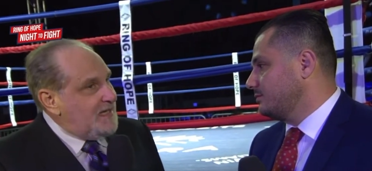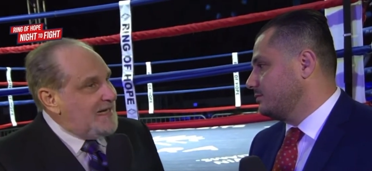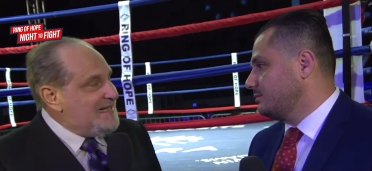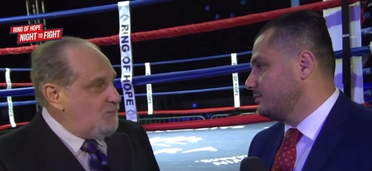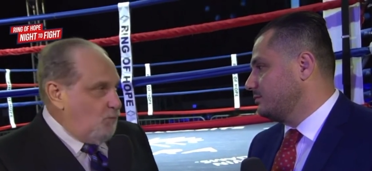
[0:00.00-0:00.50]
Speaker 1: he
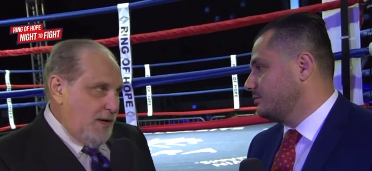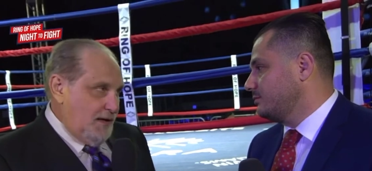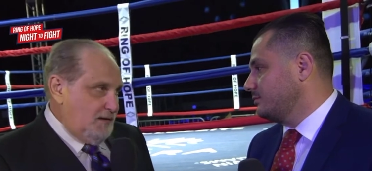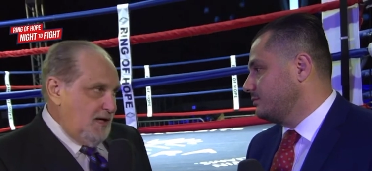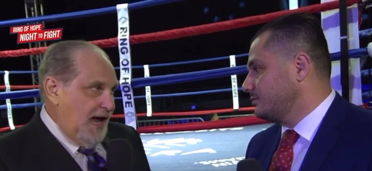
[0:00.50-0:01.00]
didn't win.
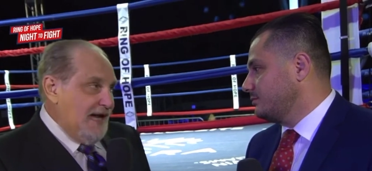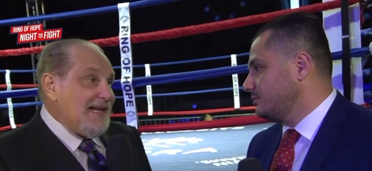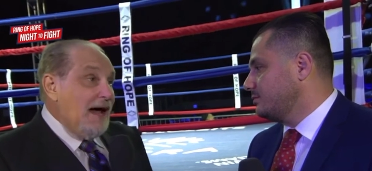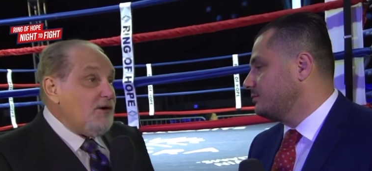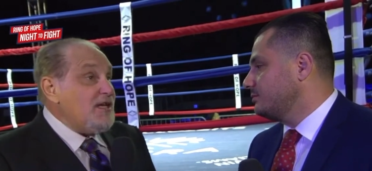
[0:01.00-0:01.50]
And
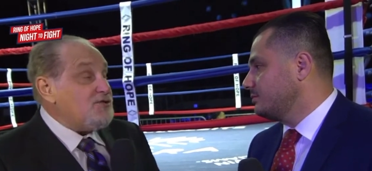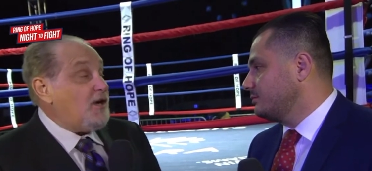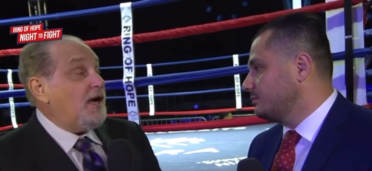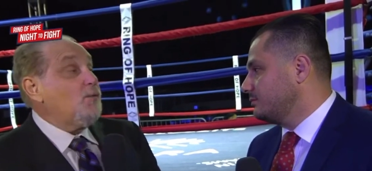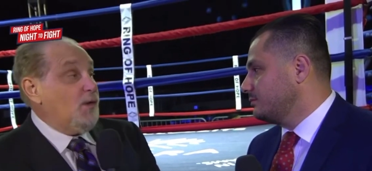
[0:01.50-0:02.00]
now he's
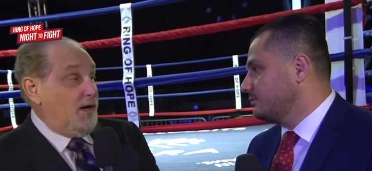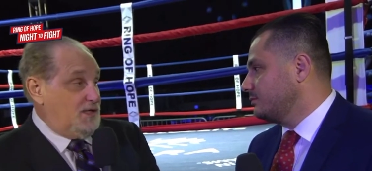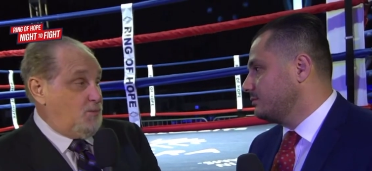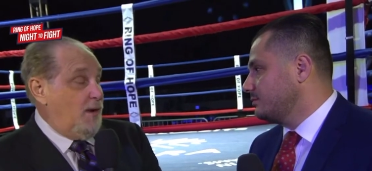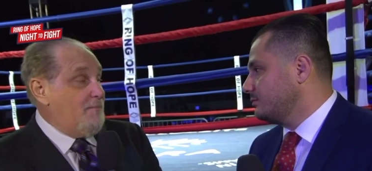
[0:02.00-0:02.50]
trying to work
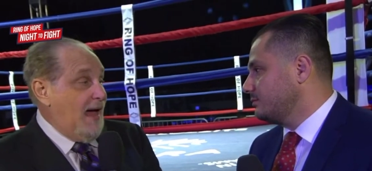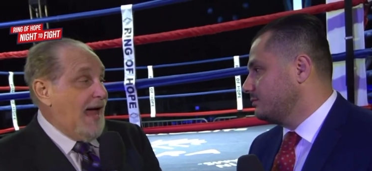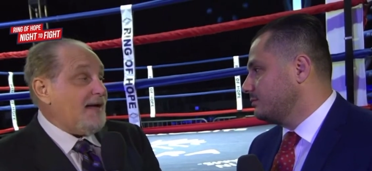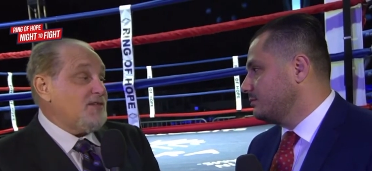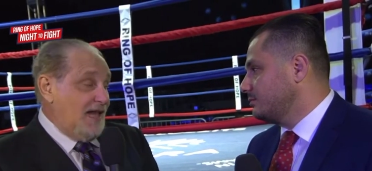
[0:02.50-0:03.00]
his way
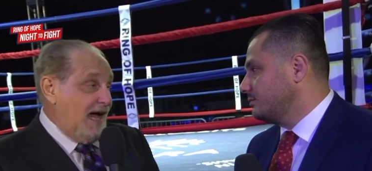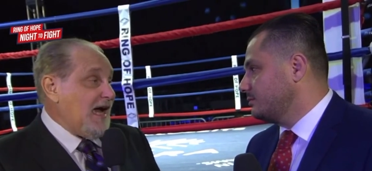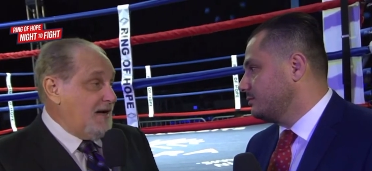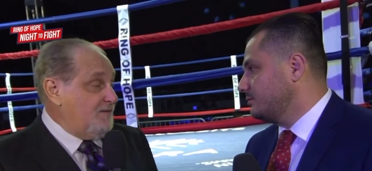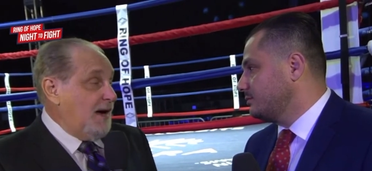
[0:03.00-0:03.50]
back to that
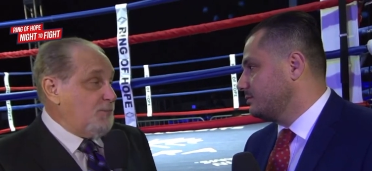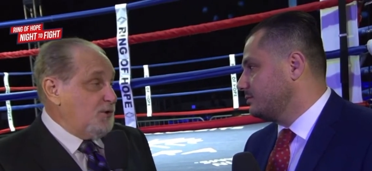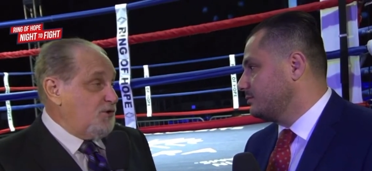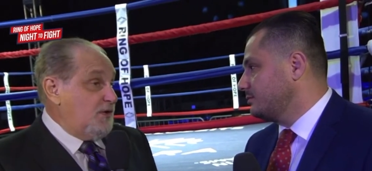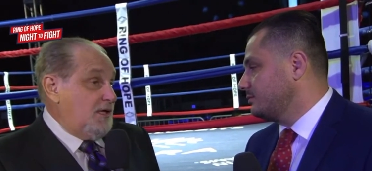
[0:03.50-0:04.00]
kind of
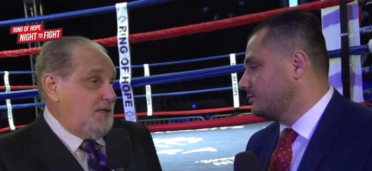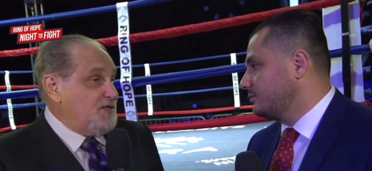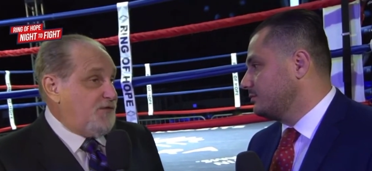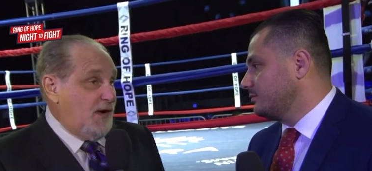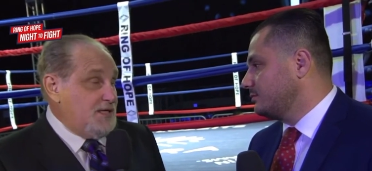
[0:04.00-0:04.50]
opportunity, and
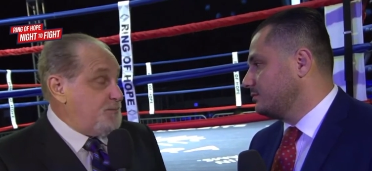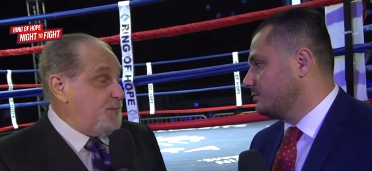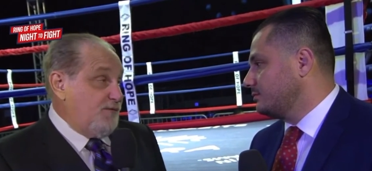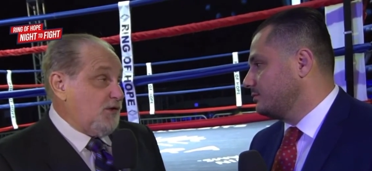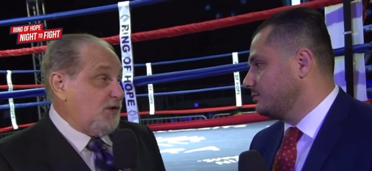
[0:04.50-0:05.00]
this fight is
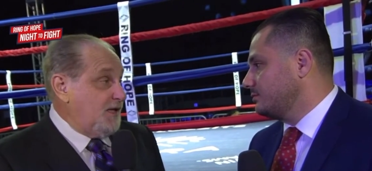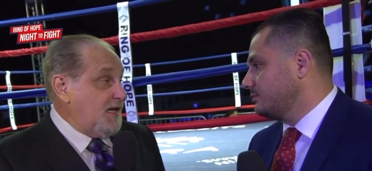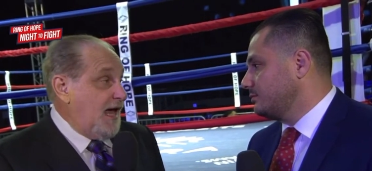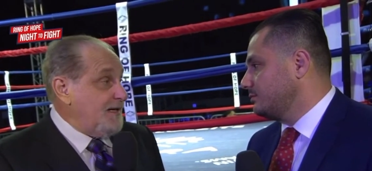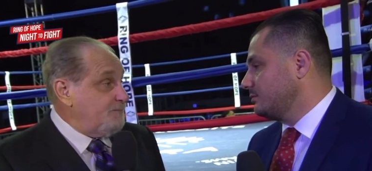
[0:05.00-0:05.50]
pivotal in
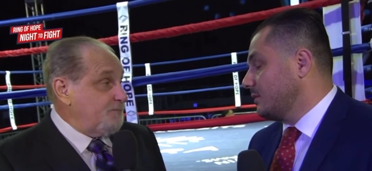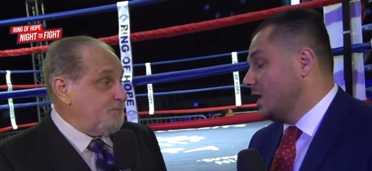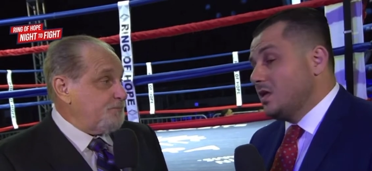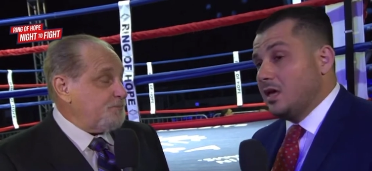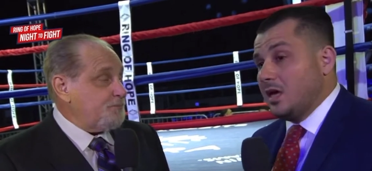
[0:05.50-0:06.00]
that.
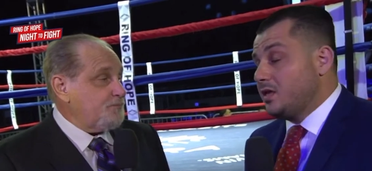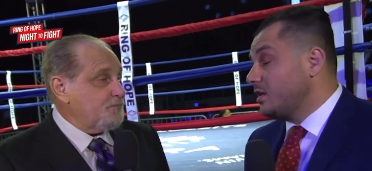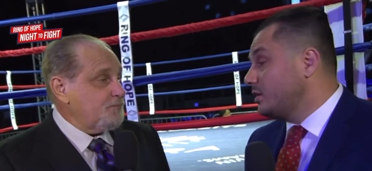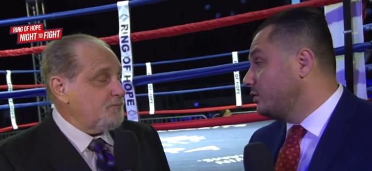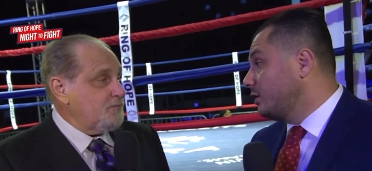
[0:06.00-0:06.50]
Speaker 2: Yeah, he
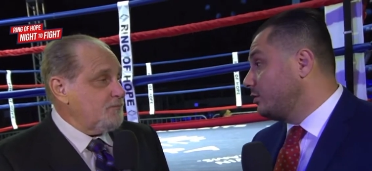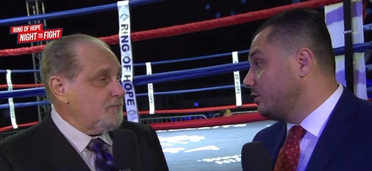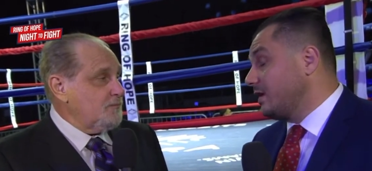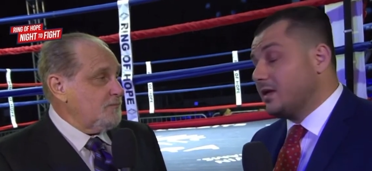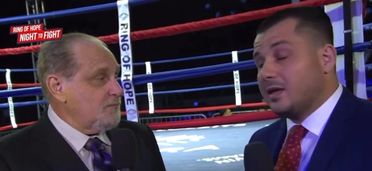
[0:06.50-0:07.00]
could
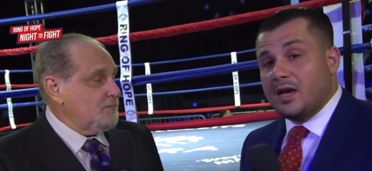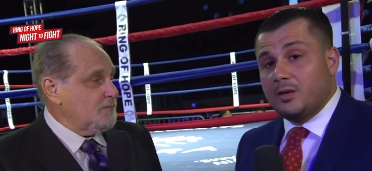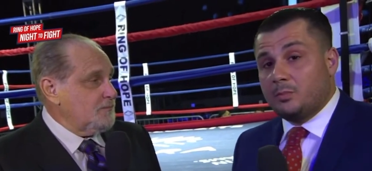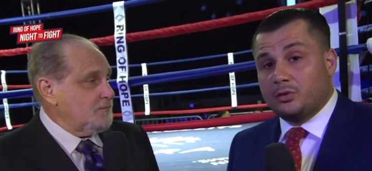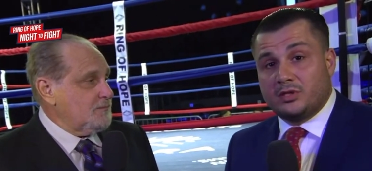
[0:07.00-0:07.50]
literally
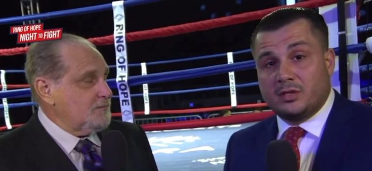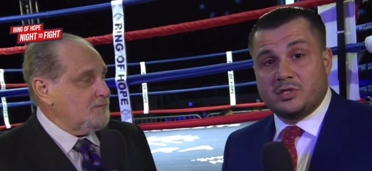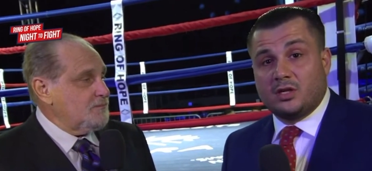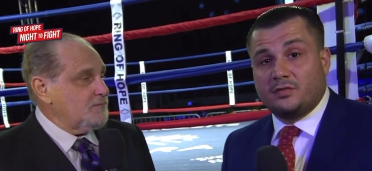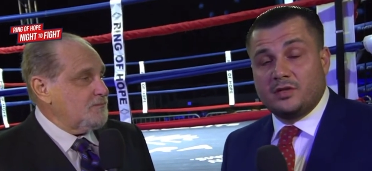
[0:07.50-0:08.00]
catapult
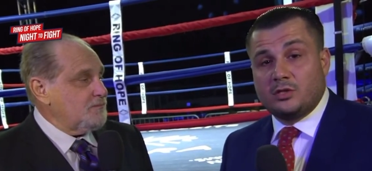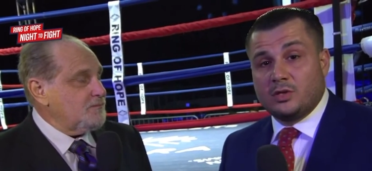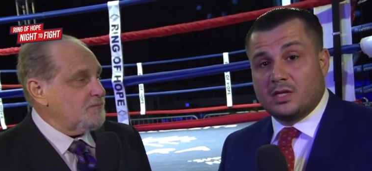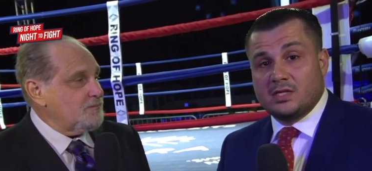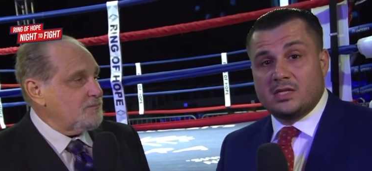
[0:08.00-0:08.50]
himself into a
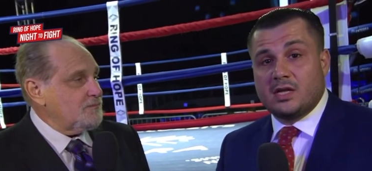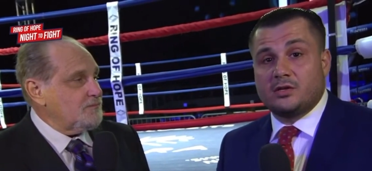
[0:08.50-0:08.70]
contender